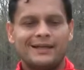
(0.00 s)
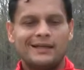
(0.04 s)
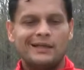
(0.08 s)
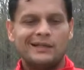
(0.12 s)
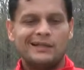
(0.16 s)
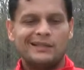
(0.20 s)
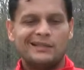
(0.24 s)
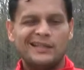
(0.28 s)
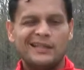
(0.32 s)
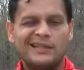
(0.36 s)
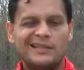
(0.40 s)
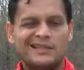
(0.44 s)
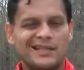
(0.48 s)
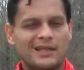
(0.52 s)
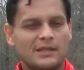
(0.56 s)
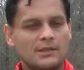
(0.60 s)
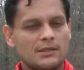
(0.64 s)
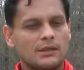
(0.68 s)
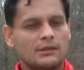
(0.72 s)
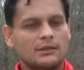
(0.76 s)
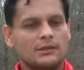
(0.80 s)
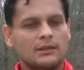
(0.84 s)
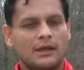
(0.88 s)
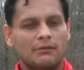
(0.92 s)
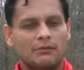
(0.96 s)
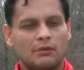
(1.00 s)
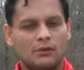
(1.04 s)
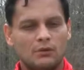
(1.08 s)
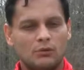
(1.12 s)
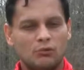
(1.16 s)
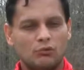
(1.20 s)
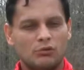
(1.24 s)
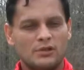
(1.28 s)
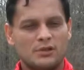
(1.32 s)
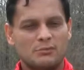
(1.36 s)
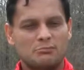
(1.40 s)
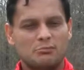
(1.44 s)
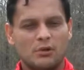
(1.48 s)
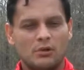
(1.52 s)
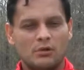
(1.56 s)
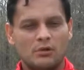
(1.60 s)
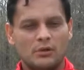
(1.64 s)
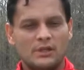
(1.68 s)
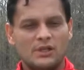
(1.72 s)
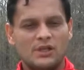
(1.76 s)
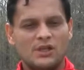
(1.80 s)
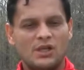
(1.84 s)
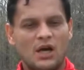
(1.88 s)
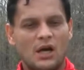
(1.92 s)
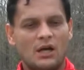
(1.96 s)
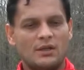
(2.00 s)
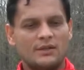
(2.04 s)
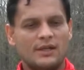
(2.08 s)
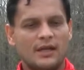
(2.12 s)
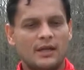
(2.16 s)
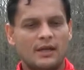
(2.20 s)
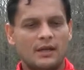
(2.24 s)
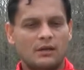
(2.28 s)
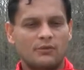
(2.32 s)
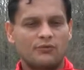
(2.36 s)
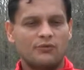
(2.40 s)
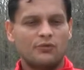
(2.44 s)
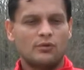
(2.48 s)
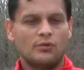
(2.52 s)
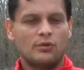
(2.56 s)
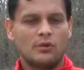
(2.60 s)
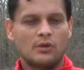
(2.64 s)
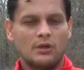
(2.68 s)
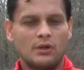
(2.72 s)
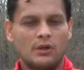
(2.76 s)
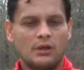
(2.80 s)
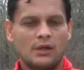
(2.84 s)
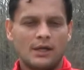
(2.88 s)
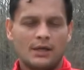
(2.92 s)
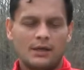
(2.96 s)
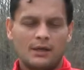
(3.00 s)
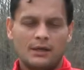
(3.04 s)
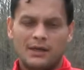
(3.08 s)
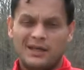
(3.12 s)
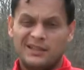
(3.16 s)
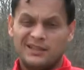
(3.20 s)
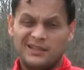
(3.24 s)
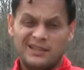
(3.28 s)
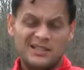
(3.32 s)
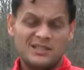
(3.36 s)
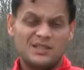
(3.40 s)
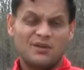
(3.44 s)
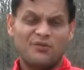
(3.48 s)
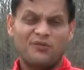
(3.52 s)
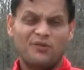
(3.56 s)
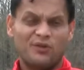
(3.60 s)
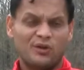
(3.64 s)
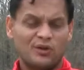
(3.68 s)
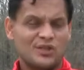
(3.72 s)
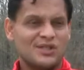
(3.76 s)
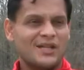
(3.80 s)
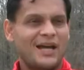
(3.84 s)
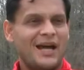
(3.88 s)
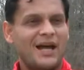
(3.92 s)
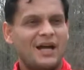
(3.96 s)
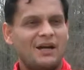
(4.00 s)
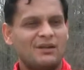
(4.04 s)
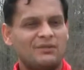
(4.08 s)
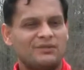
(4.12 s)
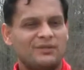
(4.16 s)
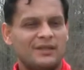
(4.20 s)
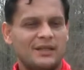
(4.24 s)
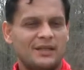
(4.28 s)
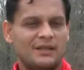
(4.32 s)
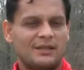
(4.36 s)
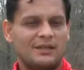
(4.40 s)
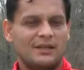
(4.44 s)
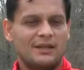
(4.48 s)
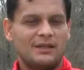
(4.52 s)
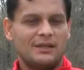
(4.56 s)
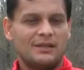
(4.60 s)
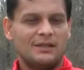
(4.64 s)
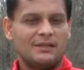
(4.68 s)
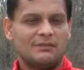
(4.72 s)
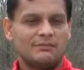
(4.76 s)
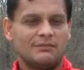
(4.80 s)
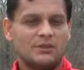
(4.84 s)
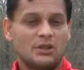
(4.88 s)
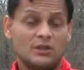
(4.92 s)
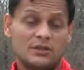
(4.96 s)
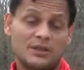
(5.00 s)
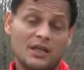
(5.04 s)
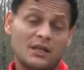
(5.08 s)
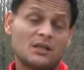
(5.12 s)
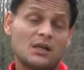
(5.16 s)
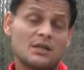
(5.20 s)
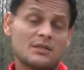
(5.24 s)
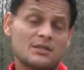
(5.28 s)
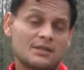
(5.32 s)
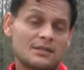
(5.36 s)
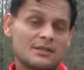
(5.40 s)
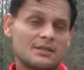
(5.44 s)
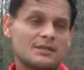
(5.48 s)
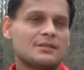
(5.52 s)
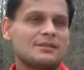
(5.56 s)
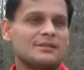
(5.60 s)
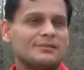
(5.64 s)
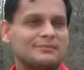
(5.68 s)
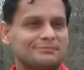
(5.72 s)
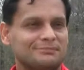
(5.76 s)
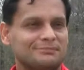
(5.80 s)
The intensity level was probably not there for at least the first half, and, you know, that cost us.